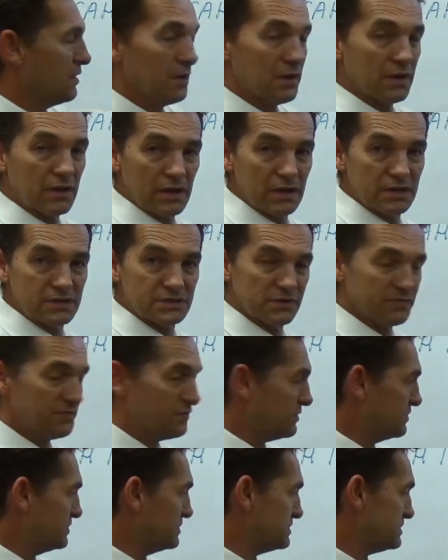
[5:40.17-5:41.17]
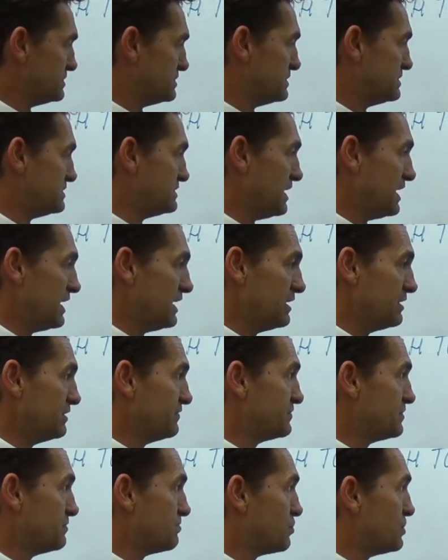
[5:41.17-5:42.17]
Okay, so I've got this. It says the angle
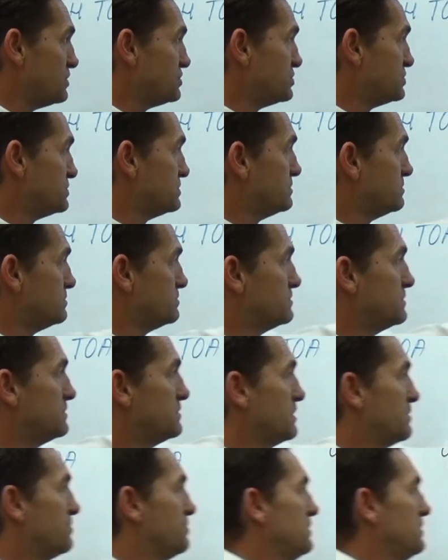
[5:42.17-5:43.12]
of depression up